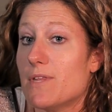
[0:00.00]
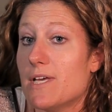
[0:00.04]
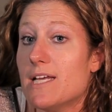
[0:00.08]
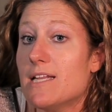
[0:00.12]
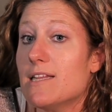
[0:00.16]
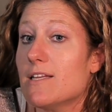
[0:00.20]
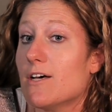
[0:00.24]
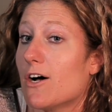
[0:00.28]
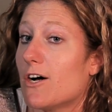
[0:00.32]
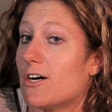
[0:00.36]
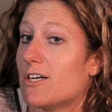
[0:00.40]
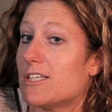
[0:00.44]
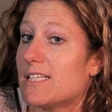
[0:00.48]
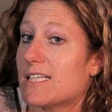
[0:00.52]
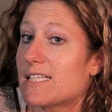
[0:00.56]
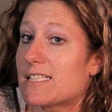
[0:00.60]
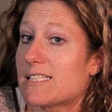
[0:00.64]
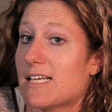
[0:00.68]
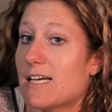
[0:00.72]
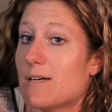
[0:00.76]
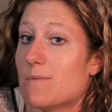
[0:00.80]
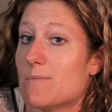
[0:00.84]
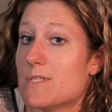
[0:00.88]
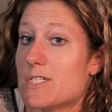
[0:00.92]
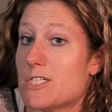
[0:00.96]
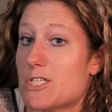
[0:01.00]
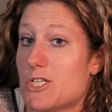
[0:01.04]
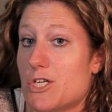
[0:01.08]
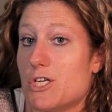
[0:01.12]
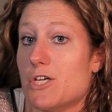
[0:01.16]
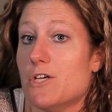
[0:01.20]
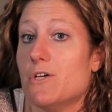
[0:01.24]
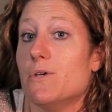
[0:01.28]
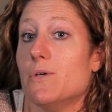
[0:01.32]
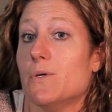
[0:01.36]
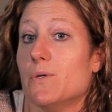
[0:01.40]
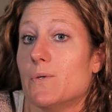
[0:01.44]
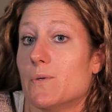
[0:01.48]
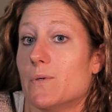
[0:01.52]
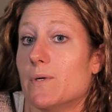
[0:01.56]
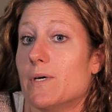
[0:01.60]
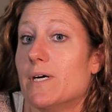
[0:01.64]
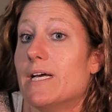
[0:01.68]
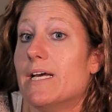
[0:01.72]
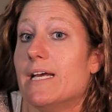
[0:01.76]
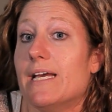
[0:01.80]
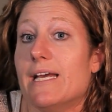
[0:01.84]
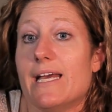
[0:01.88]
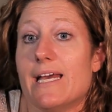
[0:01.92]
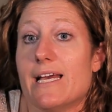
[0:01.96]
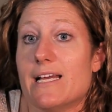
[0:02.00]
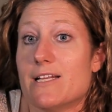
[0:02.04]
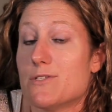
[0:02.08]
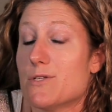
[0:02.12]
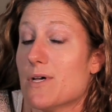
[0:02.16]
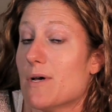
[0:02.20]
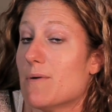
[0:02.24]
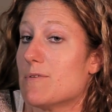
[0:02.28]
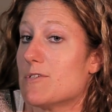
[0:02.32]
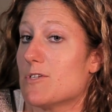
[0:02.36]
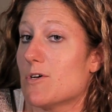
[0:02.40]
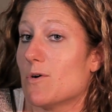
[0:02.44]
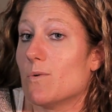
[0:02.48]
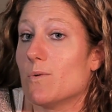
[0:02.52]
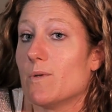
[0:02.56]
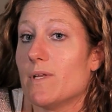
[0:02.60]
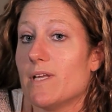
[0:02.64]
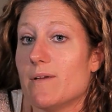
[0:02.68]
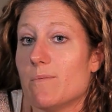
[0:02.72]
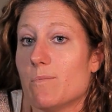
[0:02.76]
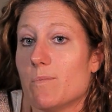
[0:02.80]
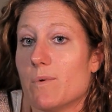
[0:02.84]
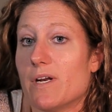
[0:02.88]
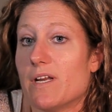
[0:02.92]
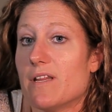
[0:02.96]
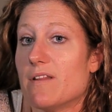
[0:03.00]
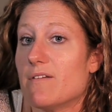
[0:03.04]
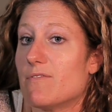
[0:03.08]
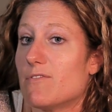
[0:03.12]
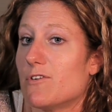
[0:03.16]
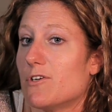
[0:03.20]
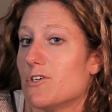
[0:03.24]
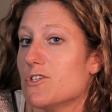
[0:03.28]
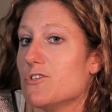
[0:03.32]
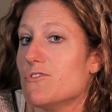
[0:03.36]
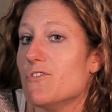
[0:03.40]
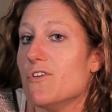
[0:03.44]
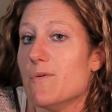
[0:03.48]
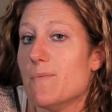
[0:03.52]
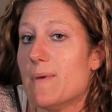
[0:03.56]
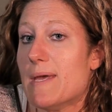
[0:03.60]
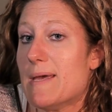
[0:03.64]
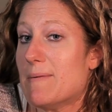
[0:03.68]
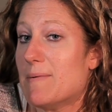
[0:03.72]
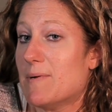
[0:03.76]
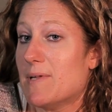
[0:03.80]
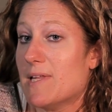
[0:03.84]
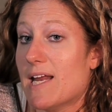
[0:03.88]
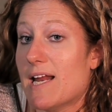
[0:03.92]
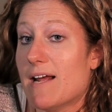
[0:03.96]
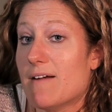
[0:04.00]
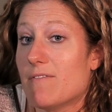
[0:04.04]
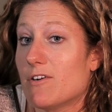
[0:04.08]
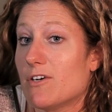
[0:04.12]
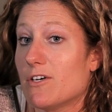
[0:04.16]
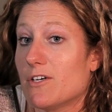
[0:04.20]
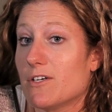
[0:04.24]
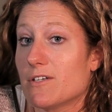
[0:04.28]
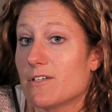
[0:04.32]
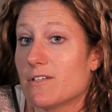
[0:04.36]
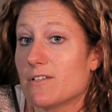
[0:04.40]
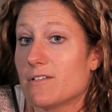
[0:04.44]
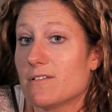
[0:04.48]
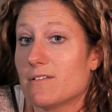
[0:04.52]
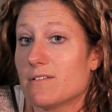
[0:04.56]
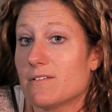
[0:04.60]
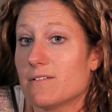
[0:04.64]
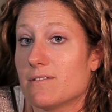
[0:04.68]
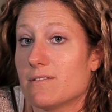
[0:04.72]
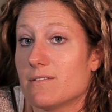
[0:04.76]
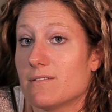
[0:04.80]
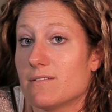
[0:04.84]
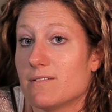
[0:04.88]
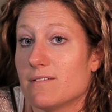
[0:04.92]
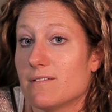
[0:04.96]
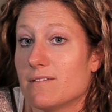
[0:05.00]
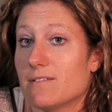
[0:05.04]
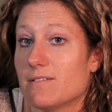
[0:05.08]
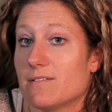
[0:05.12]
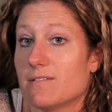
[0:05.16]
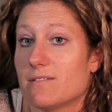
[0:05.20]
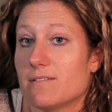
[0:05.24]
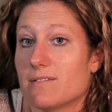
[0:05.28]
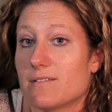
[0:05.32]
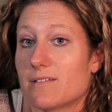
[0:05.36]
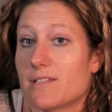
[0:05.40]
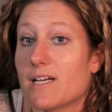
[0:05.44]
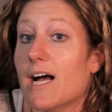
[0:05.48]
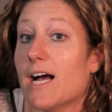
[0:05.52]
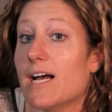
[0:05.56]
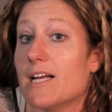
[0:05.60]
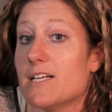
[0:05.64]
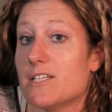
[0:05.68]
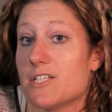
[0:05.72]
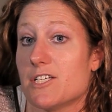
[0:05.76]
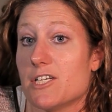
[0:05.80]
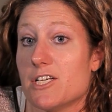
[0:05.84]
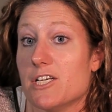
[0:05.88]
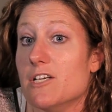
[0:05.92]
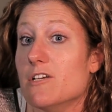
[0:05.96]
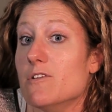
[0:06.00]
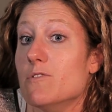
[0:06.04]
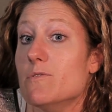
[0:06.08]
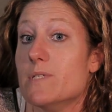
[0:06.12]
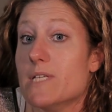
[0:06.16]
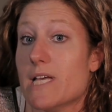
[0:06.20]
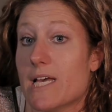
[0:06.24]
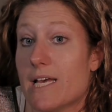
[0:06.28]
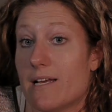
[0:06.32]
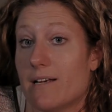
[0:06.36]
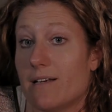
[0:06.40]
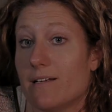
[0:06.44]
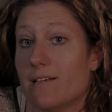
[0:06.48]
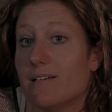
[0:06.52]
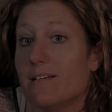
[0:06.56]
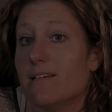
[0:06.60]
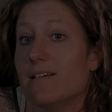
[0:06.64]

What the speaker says: thing, the Arctic Sun was new. And so I was only one of the first few people that ever got to use it.